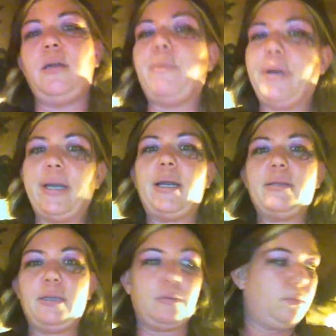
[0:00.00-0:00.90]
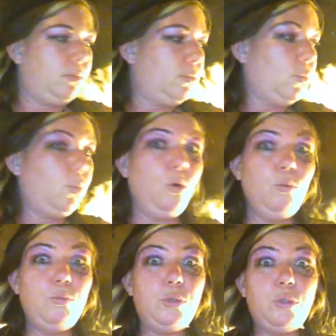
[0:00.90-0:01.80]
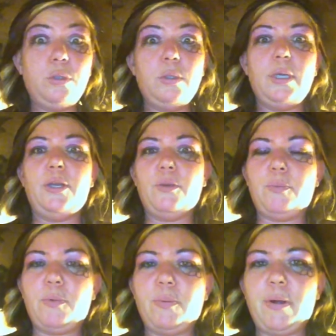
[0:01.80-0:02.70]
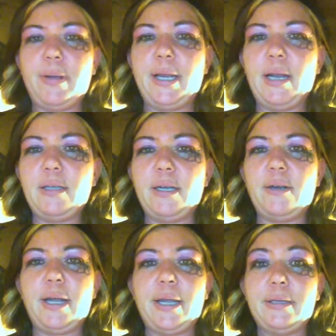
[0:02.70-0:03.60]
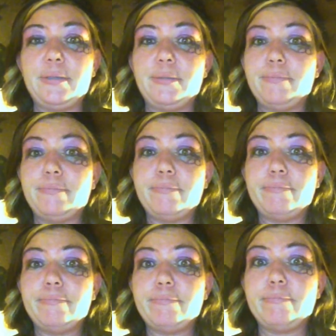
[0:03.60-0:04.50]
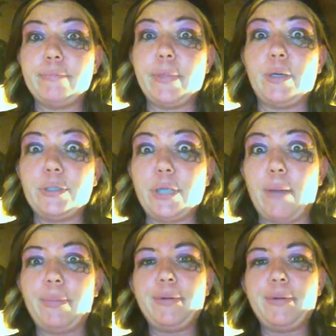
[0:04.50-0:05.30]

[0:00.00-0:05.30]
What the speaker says: After I get out, whoops, and we'll probably get out there and it'll stop.